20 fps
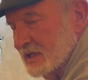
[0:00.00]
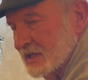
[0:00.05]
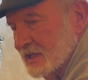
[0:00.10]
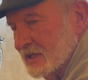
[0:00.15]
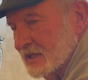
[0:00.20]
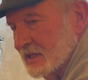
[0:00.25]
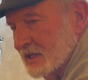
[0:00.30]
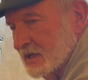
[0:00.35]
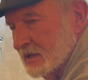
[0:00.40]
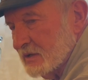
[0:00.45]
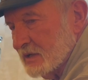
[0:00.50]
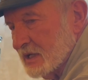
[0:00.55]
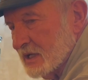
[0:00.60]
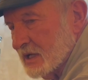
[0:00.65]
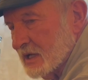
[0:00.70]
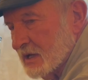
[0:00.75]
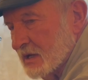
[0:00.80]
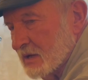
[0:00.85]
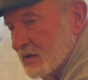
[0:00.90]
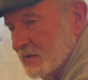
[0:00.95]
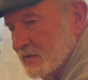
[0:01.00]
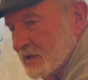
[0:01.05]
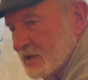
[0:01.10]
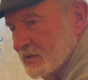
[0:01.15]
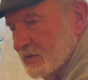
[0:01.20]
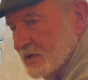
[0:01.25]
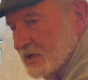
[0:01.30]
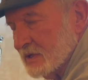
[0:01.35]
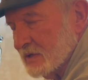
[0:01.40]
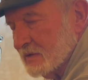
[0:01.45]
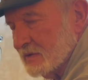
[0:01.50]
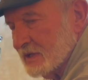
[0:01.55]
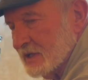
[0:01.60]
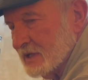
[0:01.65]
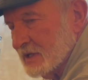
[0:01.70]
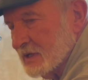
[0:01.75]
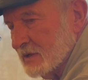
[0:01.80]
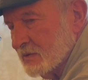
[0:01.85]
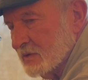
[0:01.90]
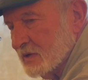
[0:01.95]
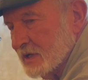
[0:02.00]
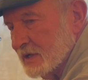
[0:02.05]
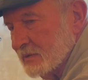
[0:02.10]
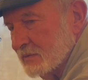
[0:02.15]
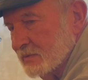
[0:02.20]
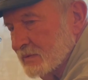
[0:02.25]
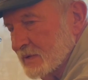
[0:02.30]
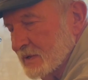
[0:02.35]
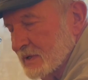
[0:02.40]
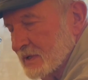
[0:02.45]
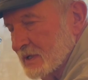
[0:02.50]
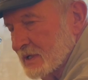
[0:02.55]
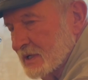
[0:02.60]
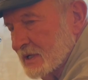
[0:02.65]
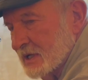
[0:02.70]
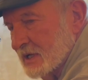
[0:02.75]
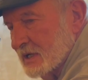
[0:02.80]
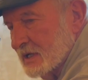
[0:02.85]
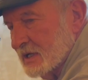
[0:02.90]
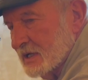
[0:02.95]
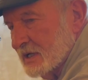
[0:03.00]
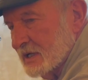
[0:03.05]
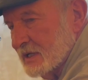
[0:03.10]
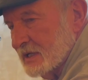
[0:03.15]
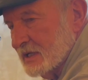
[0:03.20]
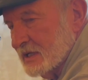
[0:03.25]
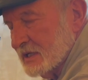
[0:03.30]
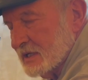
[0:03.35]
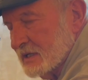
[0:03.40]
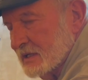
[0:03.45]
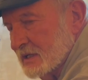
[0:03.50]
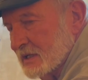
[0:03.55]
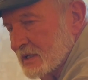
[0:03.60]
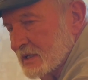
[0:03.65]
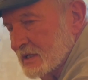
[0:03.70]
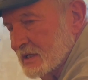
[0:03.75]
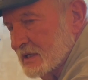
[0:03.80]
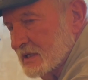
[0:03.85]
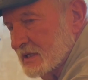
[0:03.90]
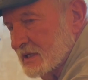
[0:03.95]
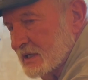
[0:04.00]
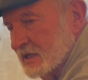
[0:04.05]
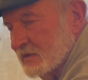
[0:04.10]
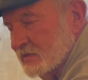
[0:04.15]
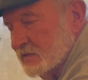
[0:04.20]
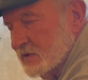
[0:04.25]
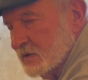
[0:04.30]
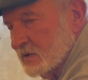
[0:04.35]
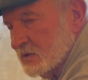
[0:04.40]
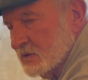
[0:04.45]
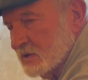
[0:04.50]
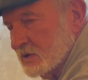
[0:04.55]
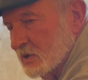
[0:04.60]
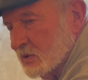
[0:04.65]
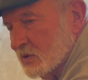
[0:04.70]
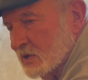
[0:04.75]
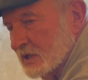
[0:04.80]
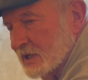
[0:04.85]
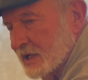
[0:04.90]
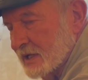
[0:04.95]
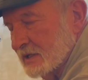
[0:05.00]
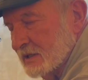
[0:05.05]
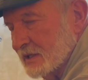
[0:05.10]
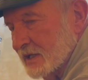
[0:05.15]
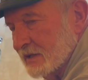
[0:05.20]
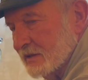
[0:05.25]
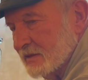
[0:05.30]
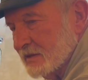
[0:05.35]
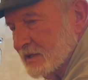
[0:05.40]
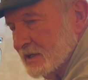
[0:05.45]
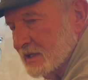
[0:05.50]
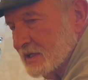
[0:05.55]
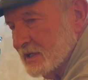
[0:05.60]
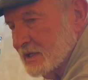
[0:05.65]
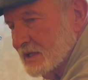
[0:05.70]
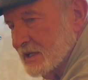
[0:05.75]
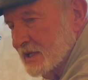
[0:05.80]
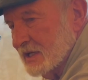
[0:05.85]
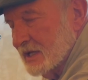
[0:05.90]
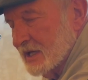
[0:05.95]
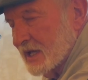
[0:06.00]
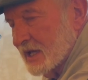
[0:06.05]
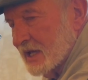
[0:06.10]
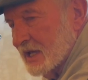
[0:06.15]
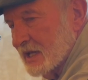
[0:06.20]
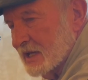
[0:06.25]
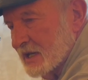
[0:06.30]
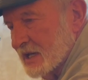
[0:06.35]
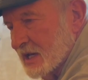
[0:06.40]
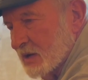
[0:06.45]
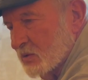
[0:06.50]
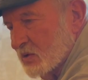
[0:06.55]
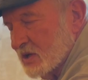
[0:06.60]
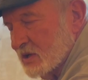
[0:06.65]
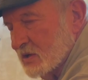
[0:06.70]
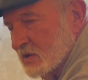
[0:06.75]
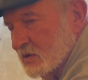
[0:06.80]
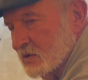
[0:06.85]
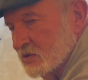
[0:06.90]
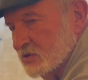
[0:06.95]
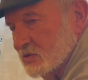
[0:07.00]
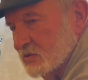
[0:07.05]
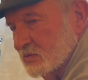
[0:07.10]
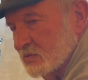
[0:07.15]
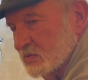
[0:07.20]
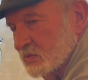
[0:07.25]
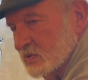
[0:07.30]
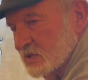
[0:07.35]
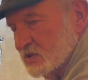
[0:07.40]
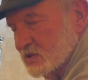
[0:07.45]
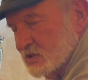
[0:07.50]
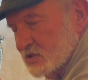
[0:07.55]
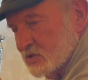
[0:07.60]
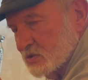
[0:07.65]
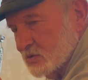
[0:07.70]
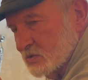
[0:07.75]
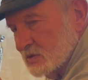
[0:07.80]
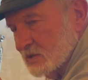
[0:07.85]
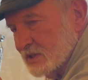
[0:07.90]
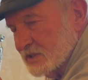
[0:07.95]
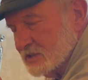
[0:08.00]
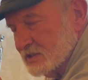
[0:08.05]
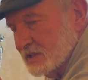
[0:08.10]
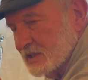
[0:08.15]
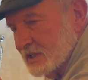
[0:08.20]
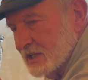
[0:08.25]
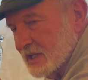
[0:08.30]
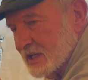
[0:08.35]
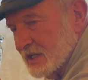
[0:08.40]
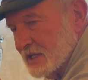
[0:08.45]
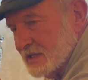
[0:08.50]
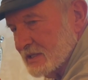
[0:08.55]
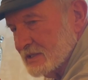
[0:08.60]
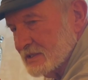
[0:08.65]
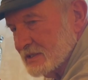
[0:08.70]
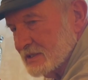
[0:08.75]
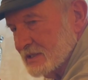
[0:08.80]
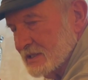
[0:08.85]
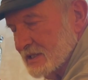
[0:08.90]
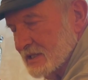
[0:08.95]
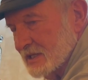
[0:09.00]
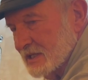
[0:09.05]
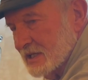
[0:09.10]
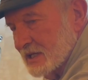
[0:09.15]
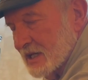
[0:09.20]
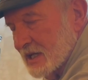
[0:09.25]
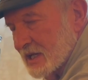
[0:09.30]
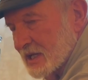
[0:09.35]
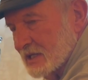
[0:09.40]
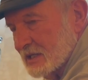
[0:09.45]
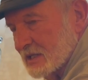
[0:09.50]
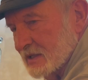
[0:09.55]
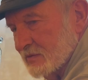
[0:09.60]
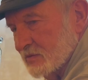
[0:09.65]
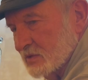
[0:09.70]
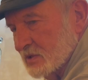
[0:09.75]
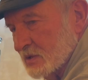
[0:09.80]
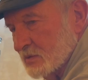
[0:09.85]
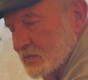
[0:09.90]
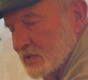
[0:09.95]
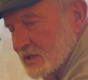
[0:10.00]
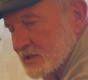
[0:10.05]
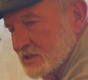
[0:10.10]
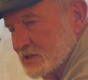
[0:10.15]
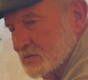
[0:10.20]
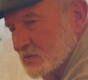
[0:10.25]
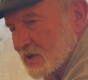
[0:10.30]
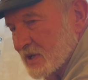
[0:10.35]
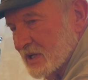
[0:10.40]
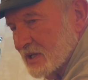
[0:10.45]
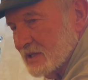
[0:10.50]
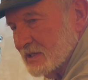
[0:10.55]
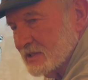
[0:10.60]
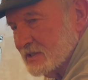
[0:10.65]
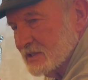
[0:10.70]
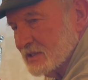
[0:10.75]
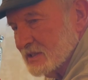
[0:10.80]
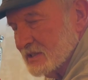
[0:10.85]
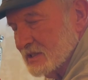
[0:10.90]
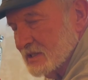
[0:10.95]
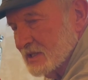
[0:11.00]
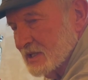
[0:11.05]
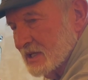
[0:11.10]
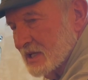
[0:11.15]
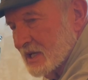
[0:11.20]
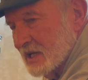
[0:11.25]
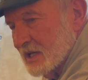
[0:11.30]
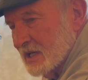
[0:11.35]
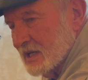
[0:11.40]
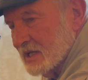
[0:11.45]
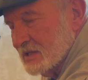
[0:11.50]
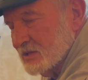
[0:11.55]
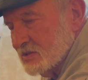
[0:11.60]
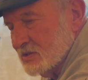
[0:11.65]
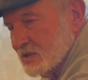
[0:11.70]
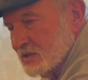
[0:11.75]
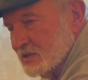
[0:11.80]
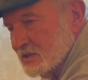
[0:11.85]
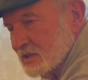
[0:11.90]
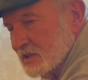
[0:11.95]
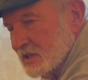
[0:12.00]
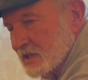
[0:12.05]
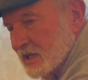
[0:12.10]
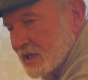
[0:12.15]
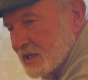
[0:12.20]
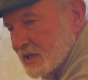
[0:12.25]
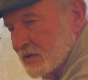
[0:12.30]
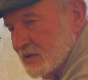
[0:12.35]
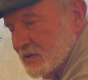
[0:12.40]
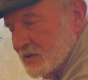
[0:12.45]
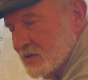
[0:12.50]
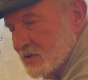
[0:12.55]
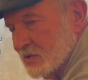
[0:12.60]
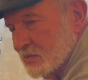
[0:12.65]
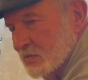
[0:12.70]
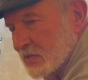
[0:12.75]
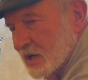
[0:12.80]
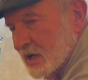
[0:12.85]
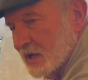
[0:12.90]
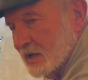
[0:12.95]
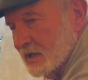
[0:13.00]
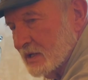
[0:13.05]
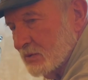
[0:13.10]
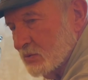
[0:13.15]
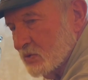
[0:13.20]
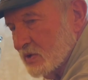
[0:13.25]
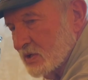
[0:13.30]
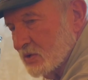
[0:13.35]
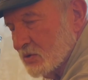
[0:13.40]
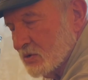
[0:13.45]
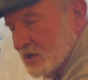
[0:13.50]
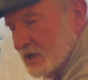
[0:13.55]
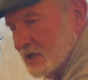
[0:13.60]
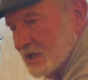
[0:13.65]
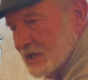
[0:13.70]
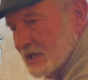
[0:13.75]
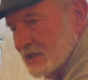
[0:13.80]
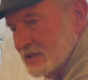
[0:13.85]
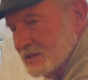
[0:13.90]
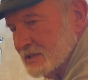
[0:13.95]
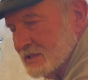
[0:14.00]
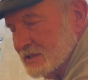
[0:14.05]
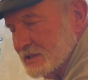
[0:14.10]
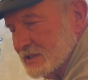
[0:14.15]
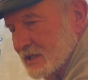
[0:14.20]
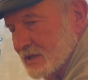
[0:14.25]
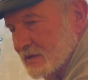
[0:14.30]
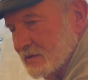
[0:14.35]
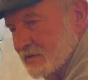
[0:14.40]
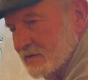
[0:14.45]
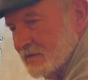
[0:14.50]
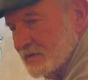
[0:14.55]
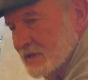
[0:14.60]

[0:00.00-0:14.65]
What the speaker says: There we go. Now I can feel her lower leg lengthening, and now I go to two listening hands and give a little bit of space and just let her body reorganize itself